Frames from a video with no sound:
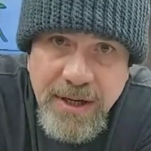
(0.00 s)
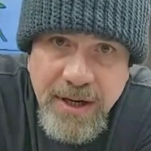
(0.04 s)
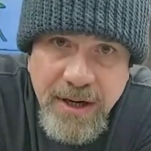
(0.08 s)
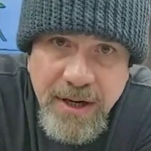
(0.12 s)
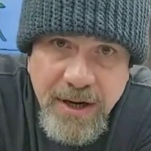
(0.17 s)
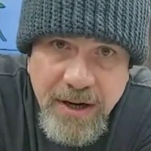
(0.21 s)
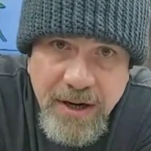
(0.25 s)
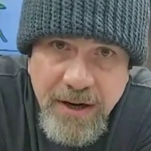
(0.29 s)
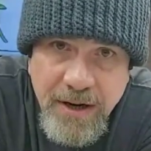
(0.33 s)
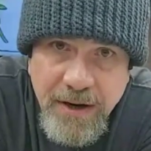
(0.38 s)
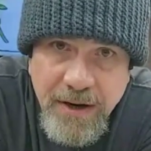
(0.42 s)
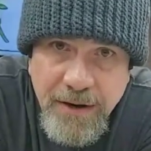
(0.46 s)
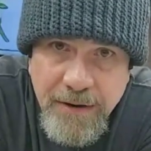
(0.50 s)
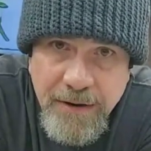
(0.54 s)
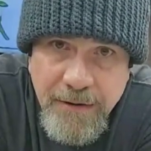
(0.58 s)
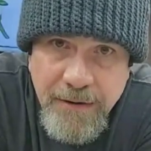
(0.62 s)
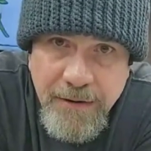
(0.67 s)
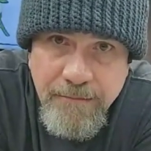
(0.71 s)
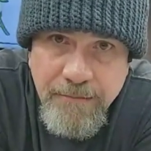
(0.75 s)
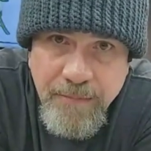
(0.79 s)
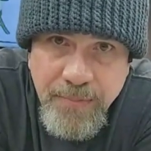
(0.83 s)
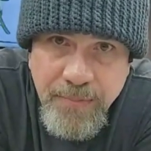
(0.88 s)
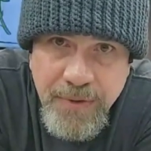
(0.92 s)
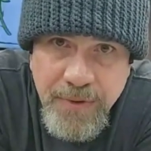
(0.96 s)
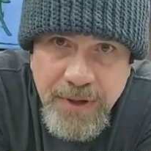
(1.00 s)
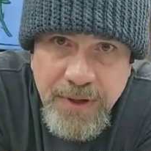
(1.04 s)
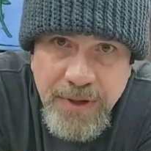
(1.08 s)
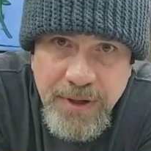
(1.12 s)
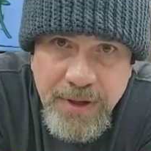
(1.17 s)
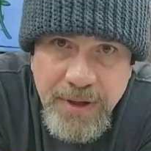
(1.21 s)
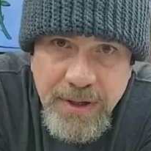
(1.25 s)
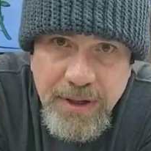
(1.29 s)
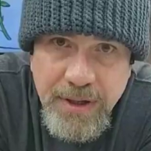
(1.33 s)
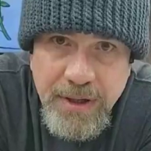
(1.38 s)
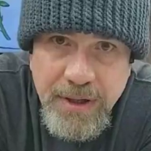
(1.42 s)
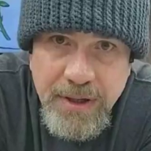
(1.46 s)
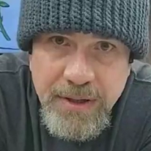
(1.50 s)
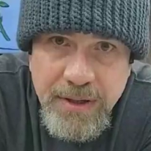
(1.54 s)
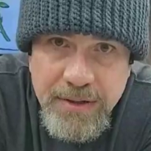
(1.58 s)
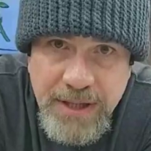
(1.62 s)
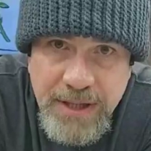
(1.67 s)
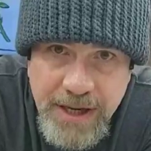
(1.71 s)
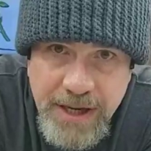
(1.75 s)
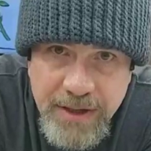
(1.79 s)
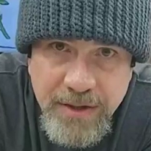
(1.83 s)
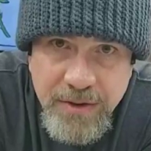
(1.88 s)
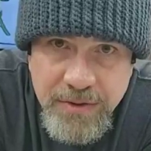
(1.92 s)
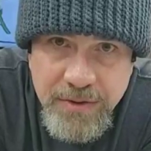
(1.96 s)
Um,
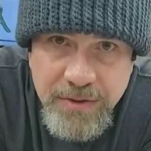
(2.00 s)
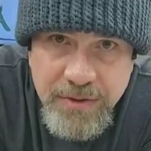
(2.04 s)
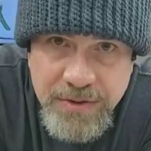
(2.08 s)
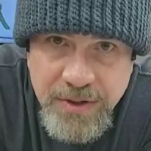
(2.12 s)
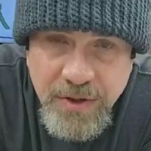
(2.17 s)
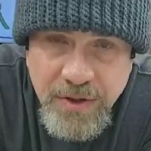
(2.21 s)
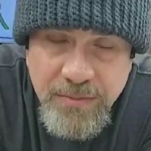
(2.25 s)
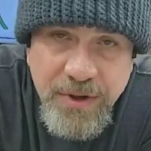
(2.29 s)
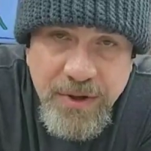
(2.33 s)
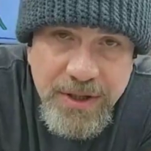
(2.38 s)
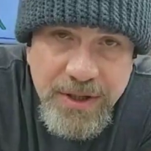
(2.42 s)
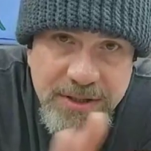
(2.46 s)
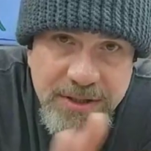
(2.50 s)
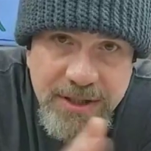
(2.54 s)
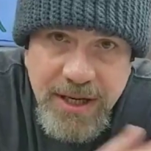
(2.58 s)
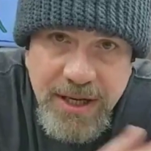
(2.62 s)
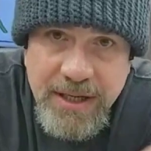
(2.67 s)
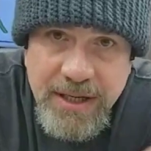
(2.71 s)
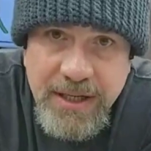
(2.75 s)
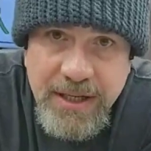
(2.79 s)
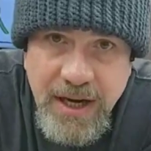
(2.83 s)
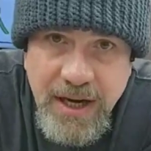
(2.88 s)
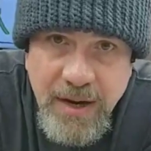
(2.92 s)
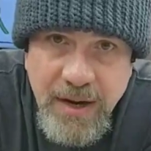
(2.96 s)
Thank you so much, Techie.